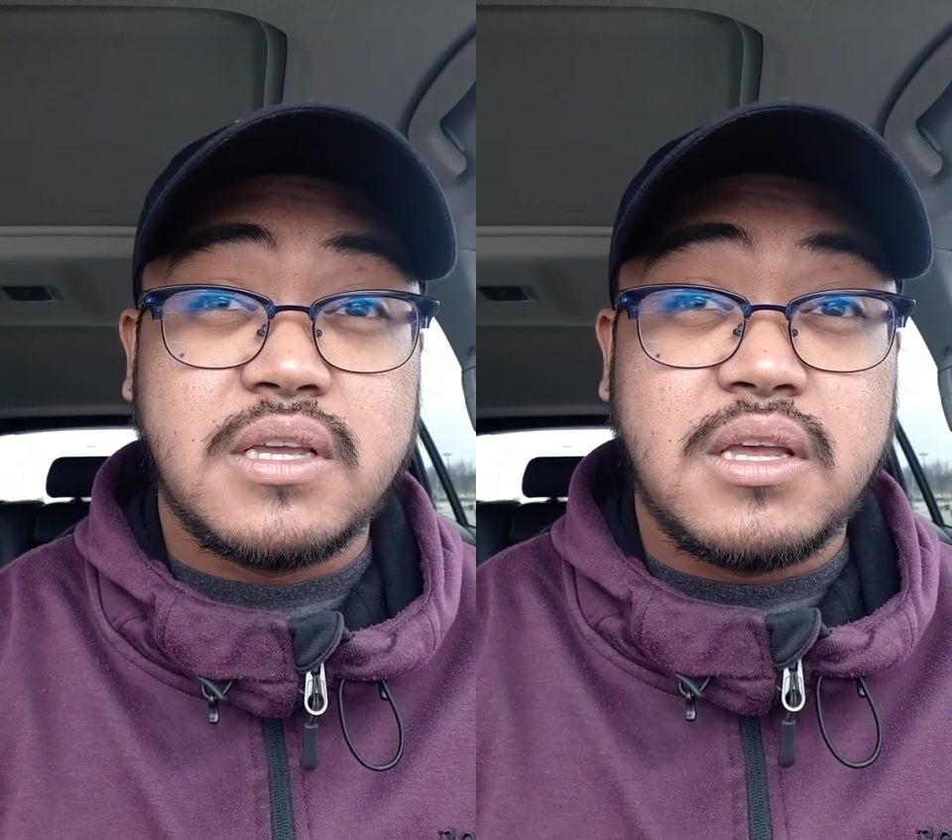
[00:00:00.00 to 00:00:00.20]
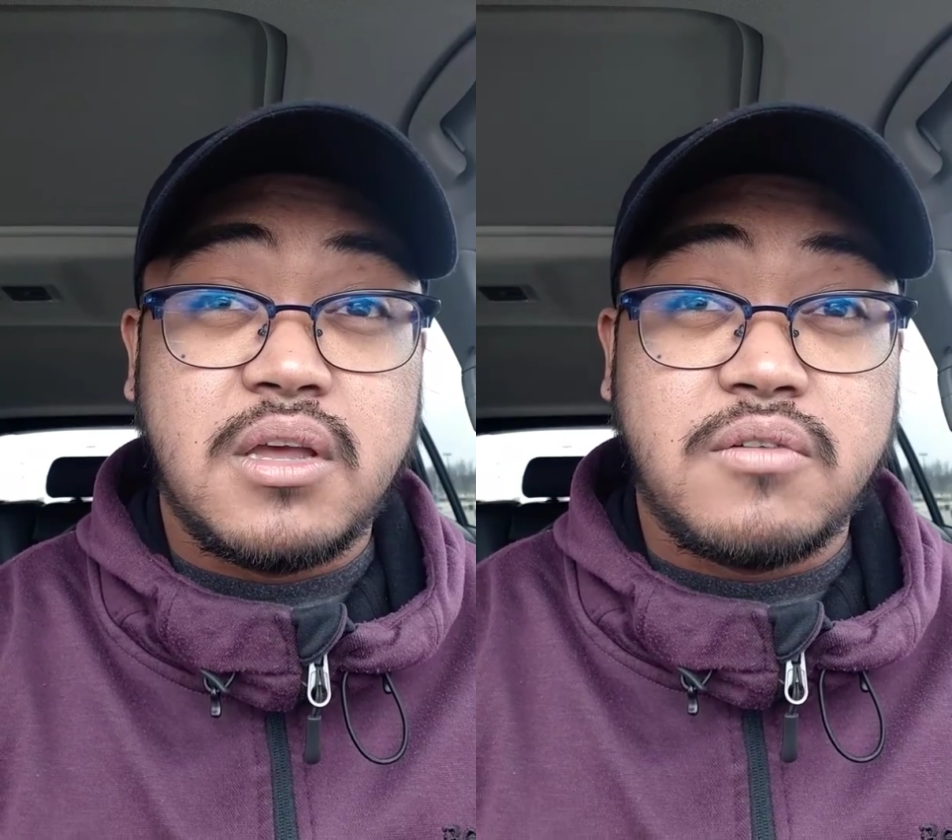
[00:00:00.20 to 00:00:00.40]

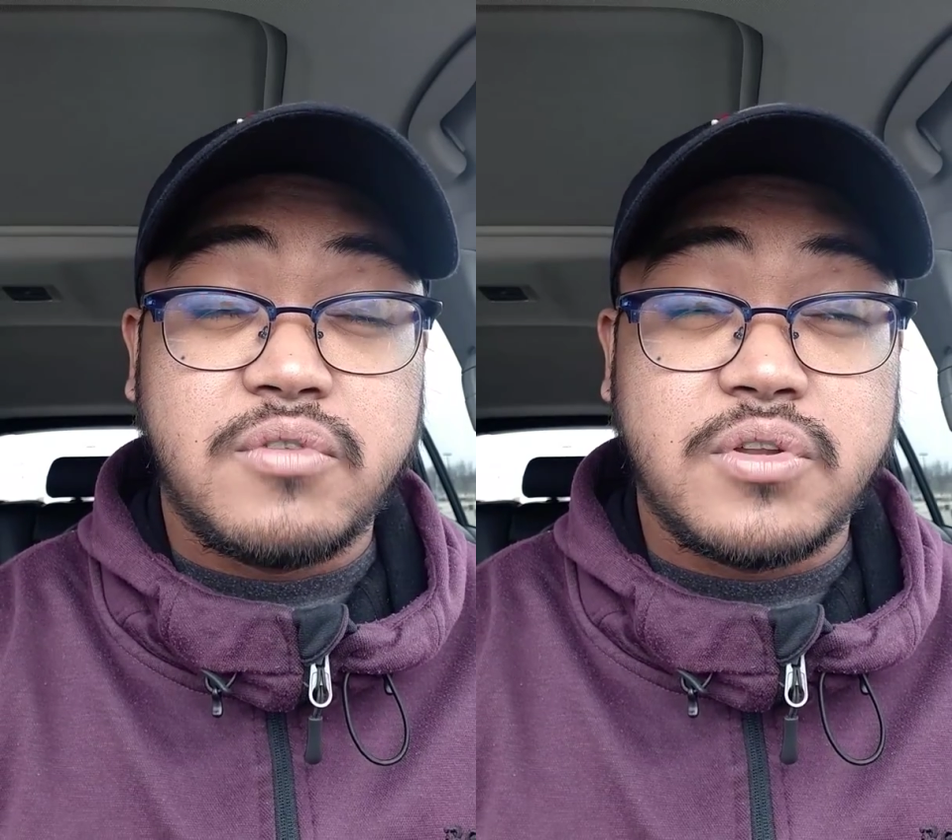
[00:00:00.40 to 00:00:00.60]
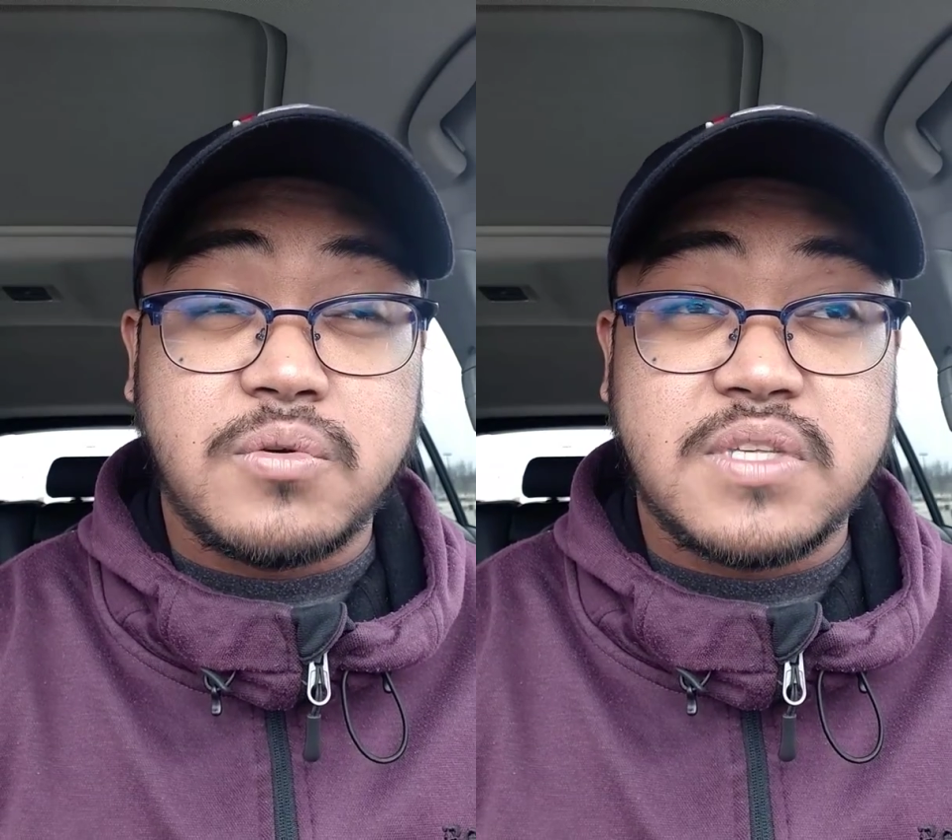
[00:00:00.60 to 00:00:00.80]

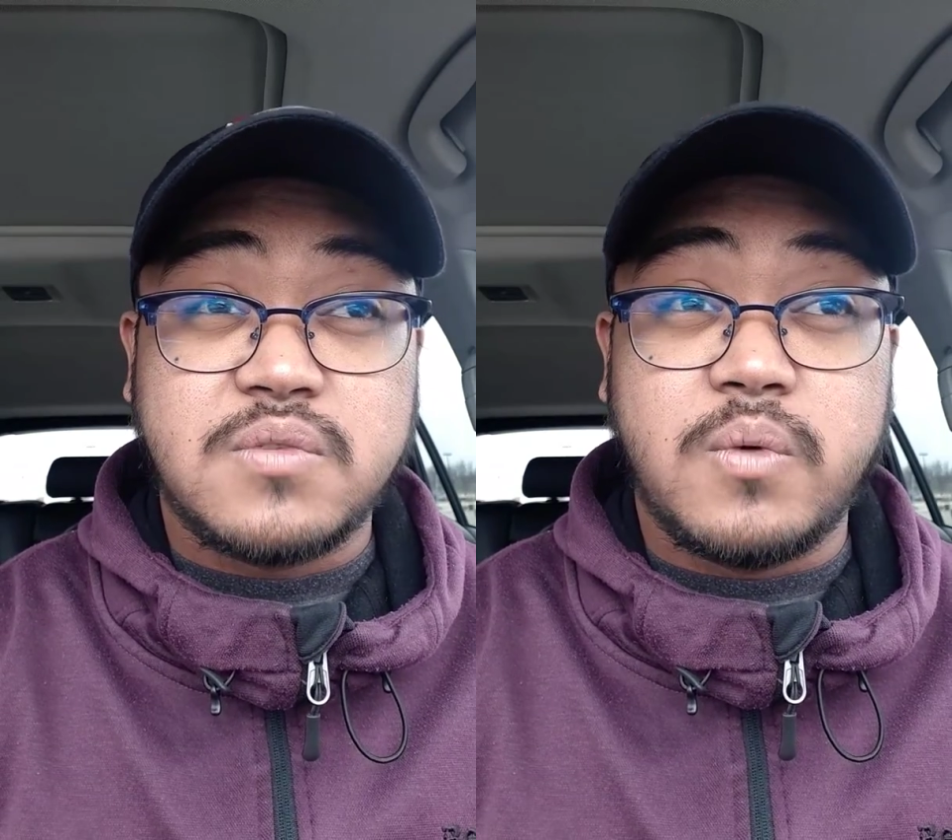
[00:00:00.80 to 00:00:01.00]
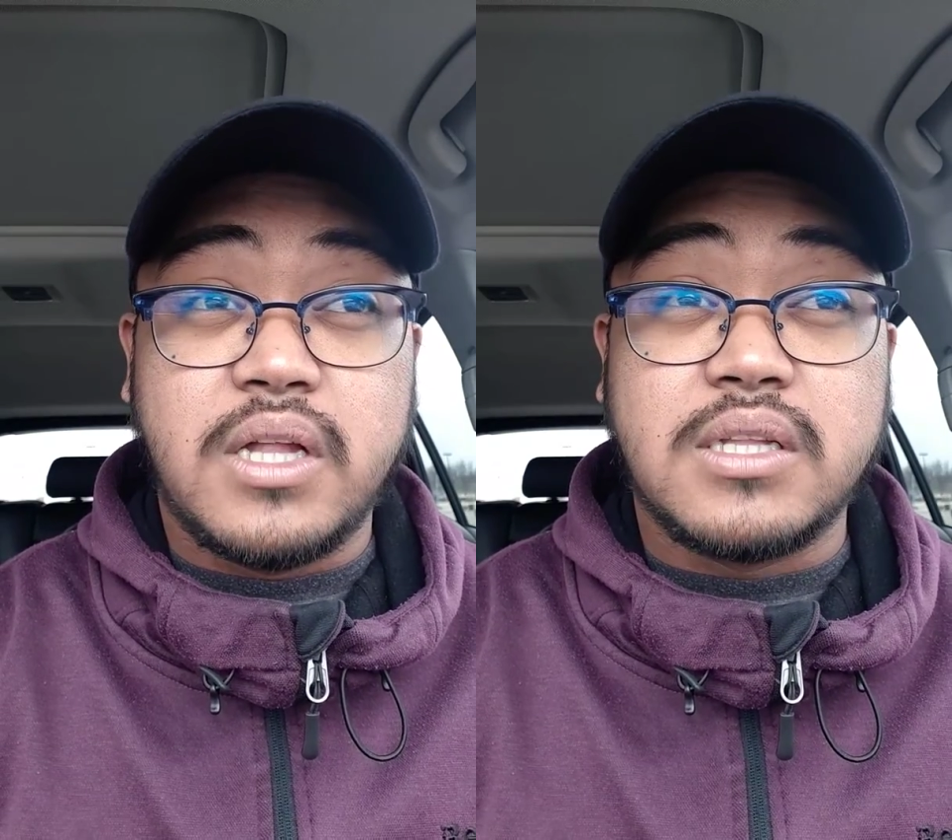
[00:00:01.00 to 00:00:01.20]
as
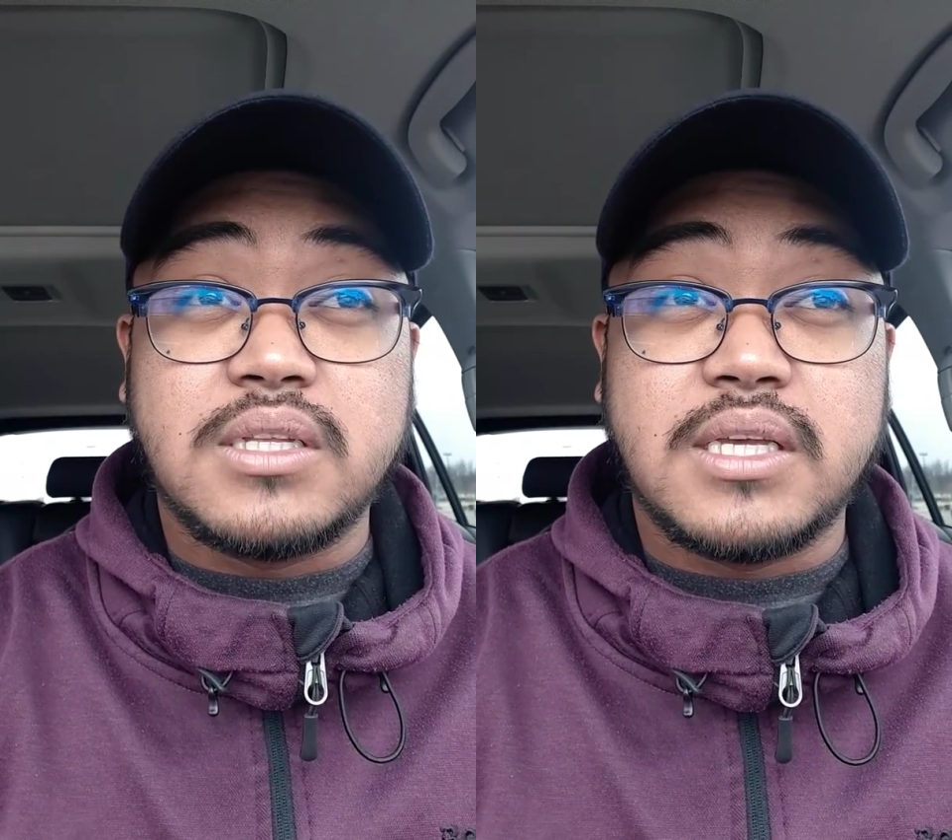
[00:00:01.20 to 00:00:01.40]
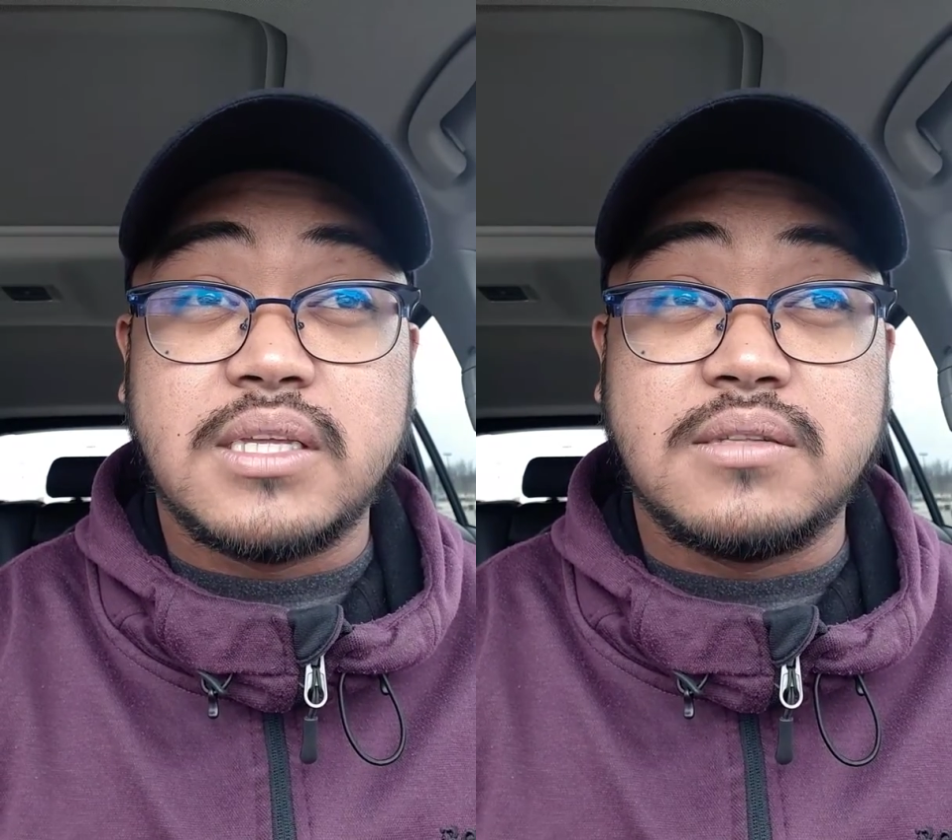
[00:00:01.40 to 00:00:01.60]
well.
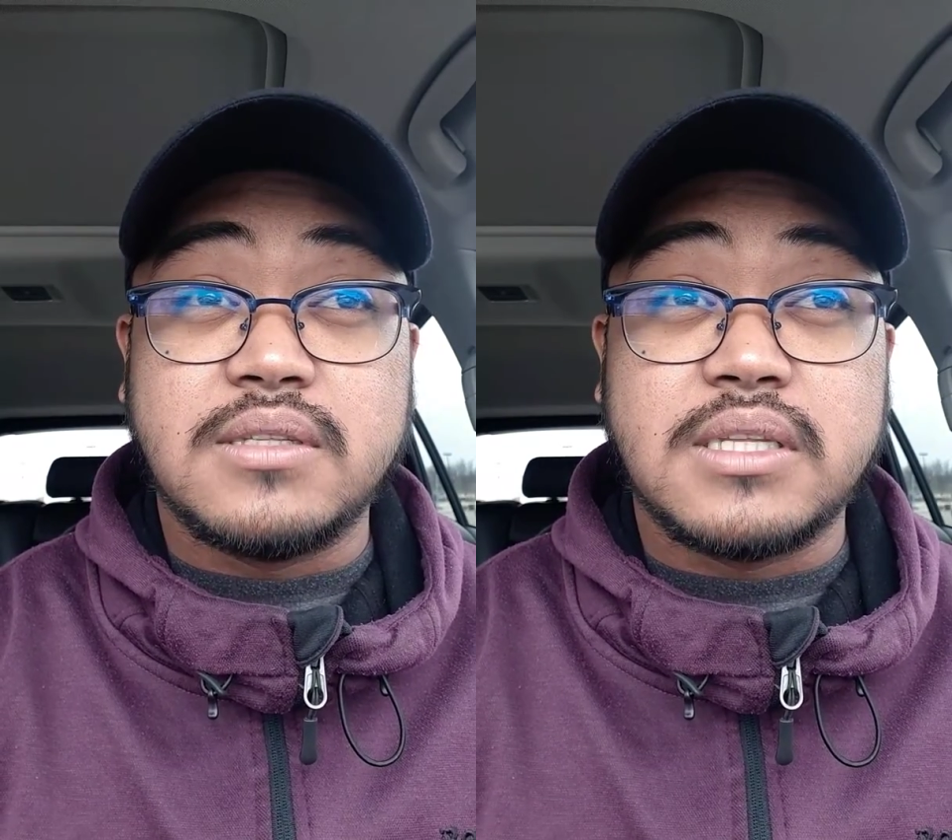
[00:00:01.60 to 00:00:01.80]
And